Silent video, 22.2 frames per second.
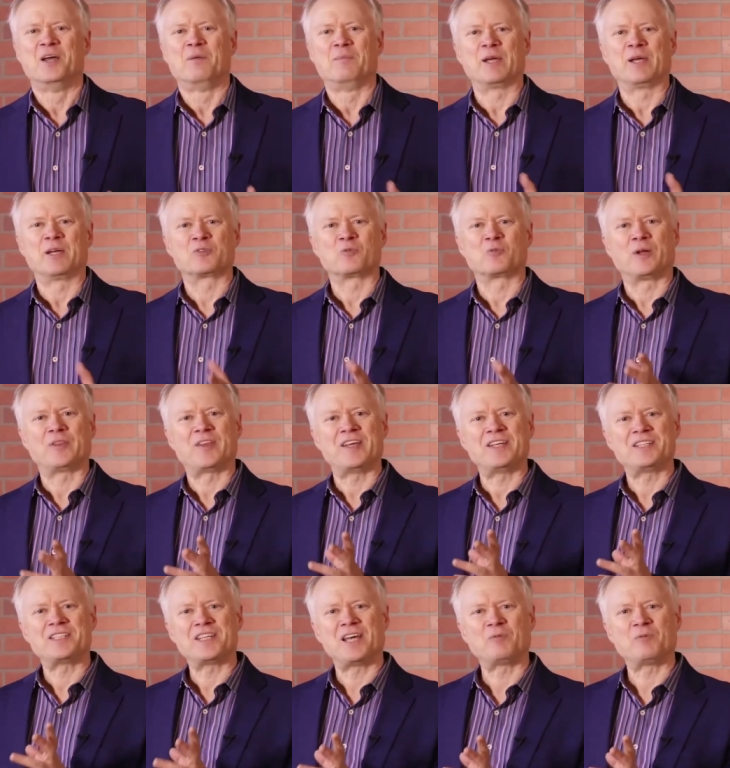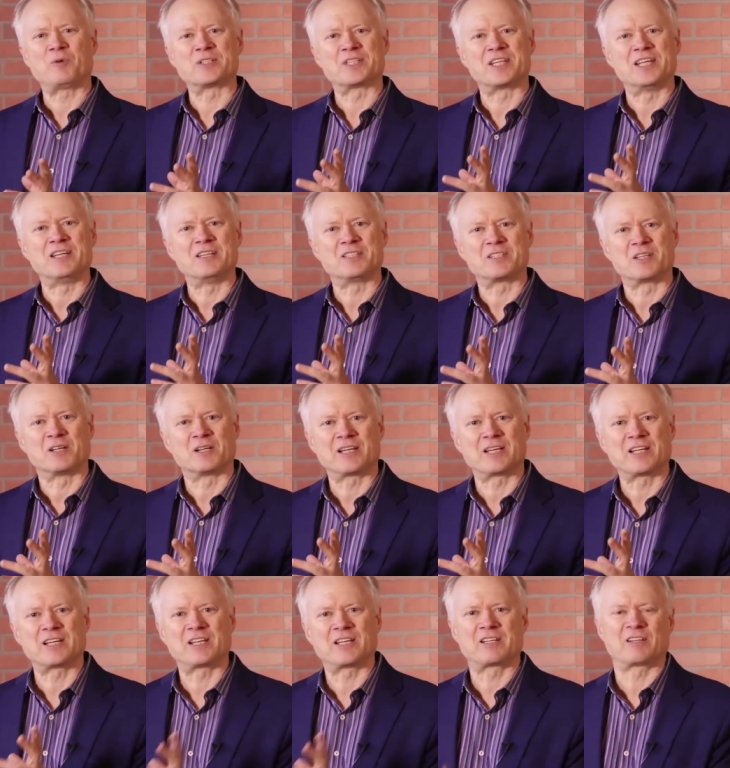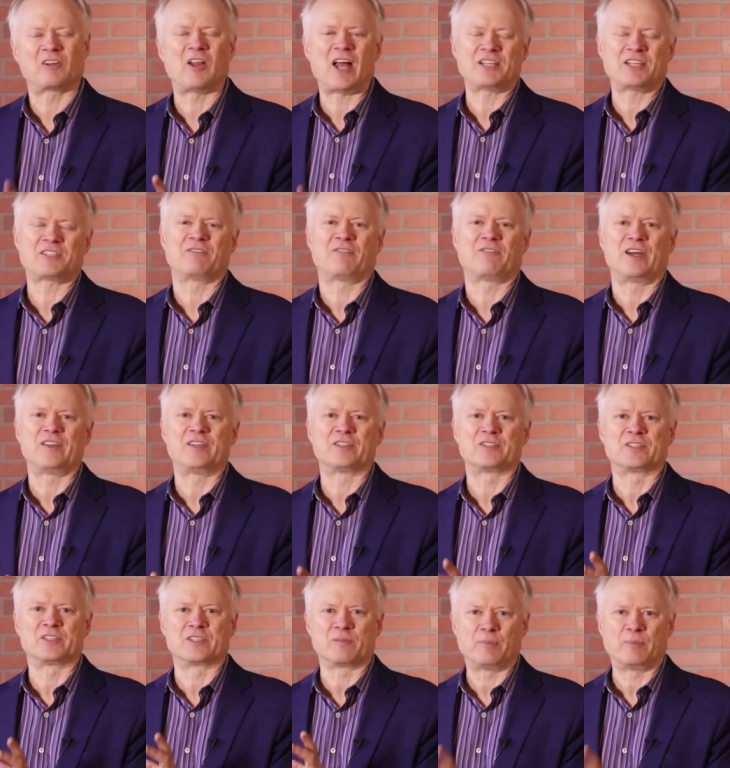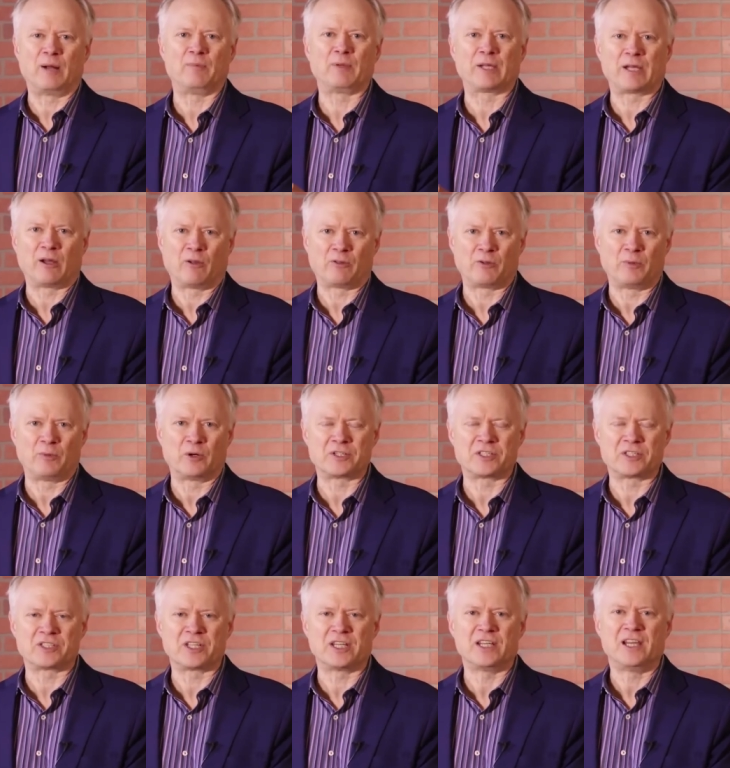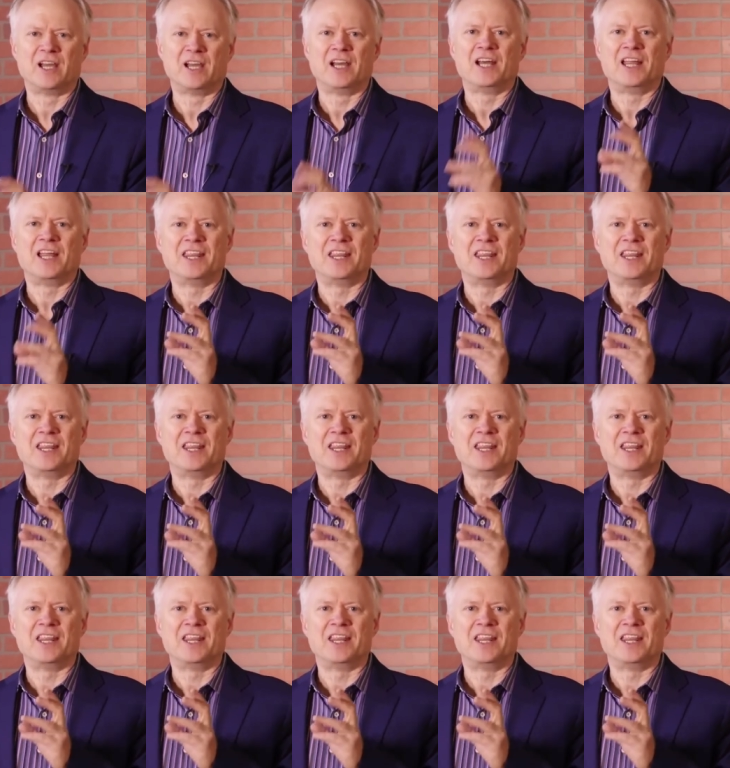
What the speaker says: because what they said was to classify this as a public health emergency,